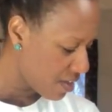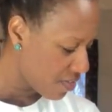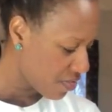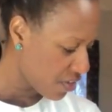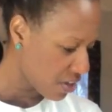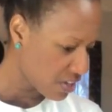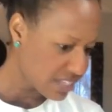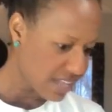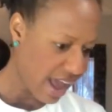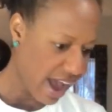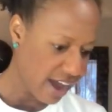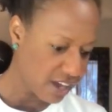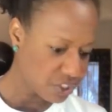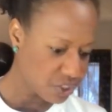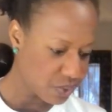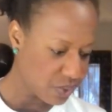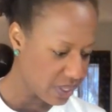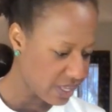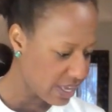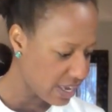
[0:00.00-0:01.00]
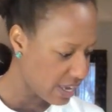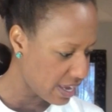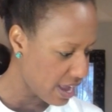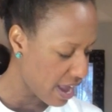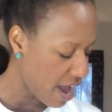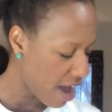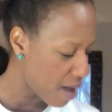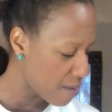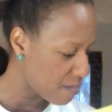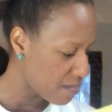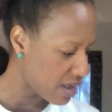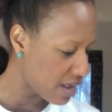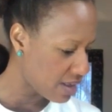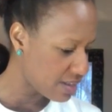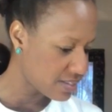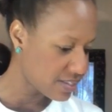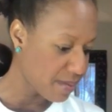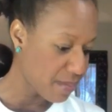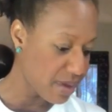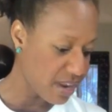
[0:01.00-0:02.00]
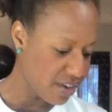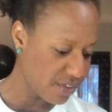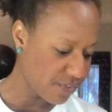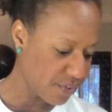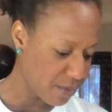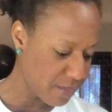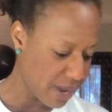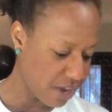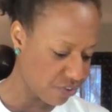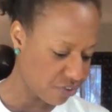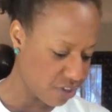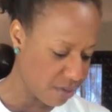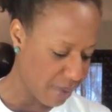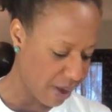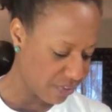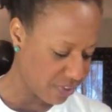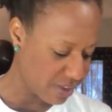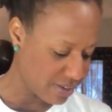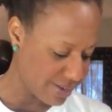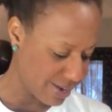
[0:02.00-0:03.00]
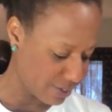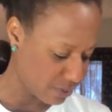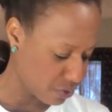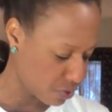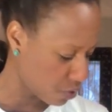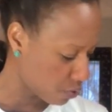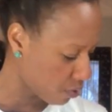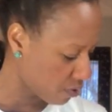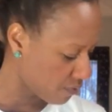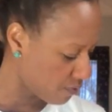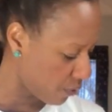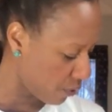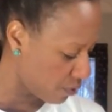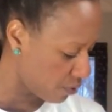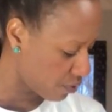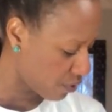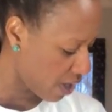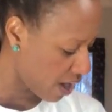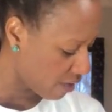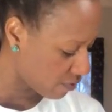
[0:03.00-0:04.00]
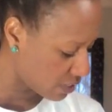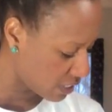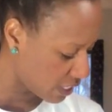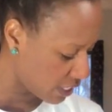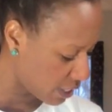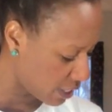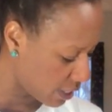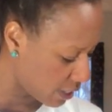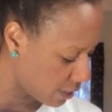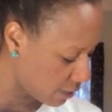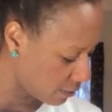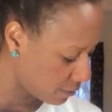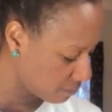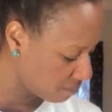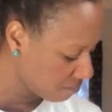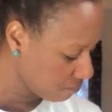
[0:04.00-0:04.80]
there's actually some information about the dancers who are photographed here.